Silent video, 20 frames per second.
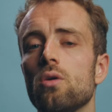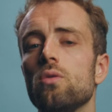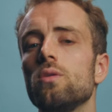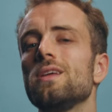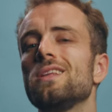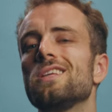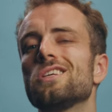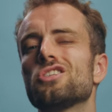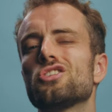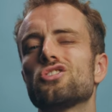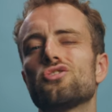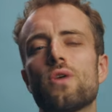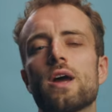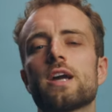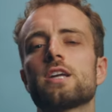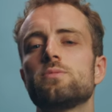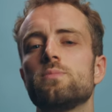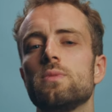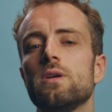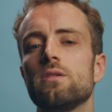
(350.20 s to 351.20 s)
only
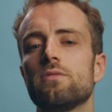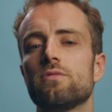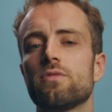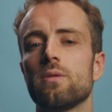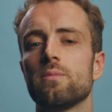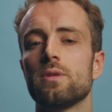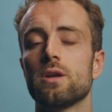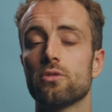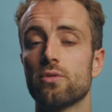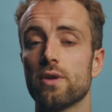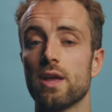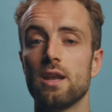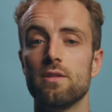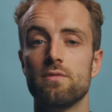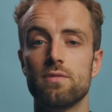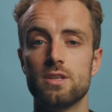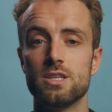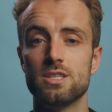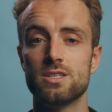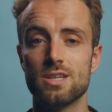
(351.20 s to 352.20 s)
distracts me from the
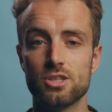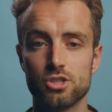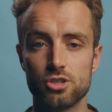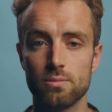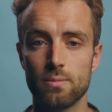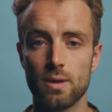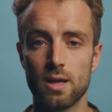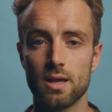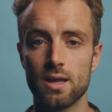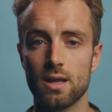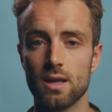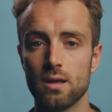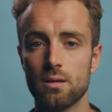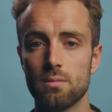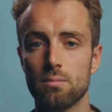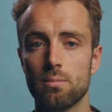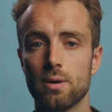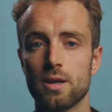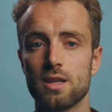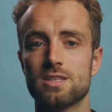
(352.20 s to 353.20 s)
creative decision making,
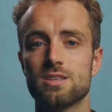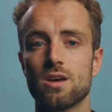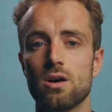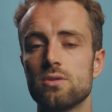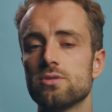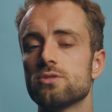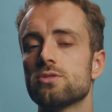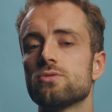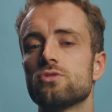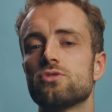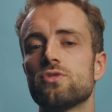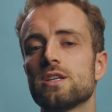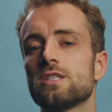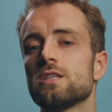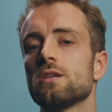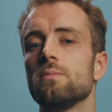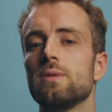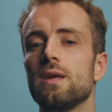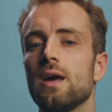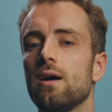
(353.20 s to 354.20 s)
but it's also
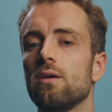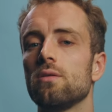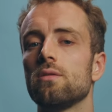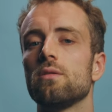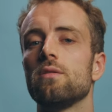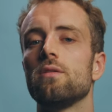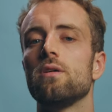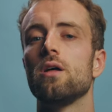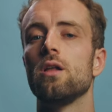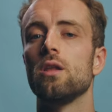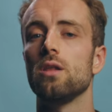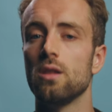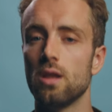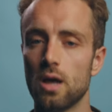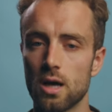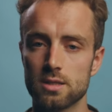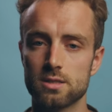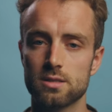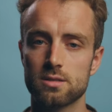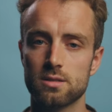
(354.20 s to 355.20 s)
stressing me out a
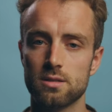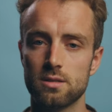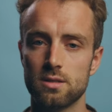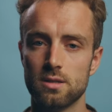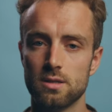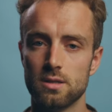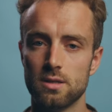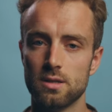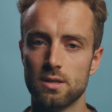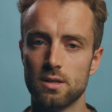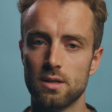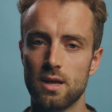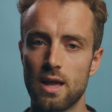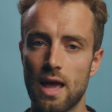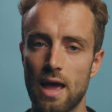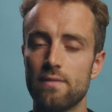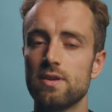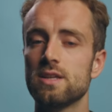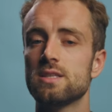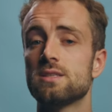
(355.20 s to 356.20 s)
lot.
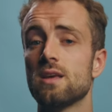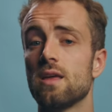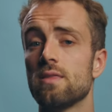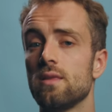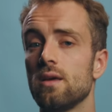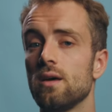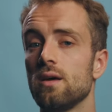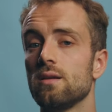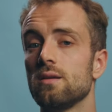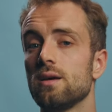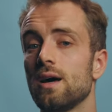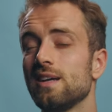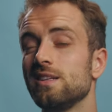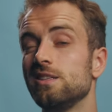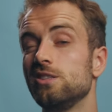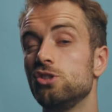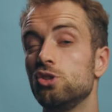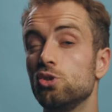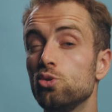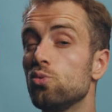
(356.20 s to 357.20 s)
Having said that, I
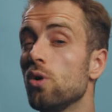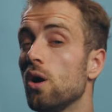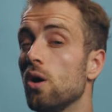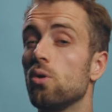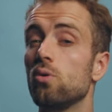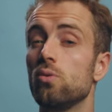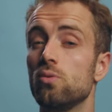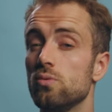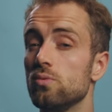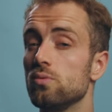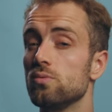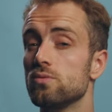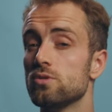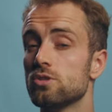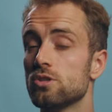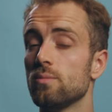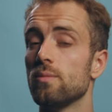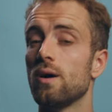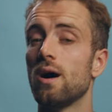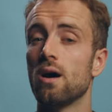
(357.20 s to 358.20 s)
do own
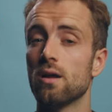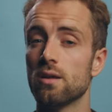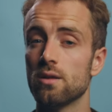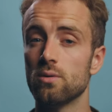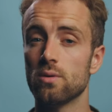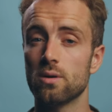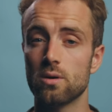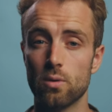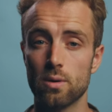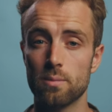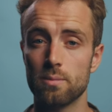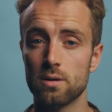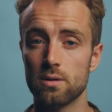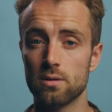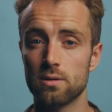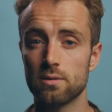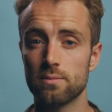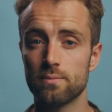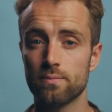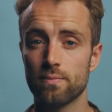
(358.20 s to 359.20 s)
some audio
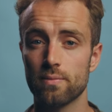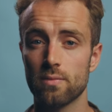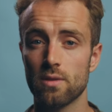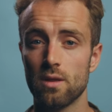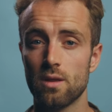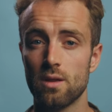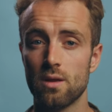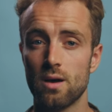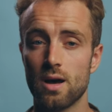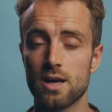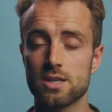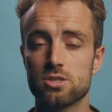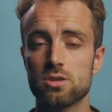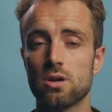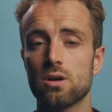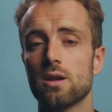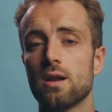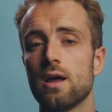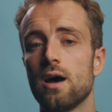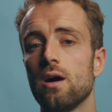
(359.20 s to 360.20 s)
equipment. I
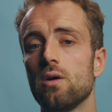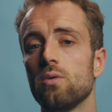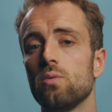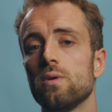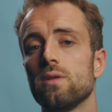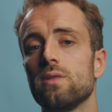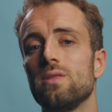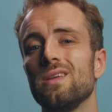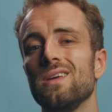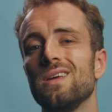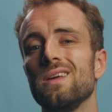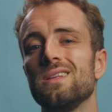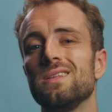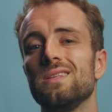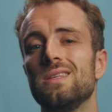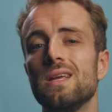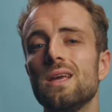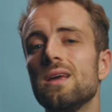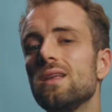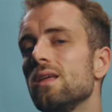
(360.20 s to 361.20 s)
started out with the
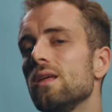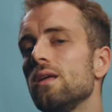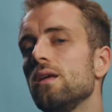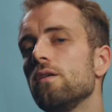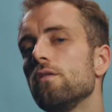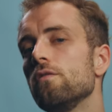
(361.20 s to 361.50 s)
Deity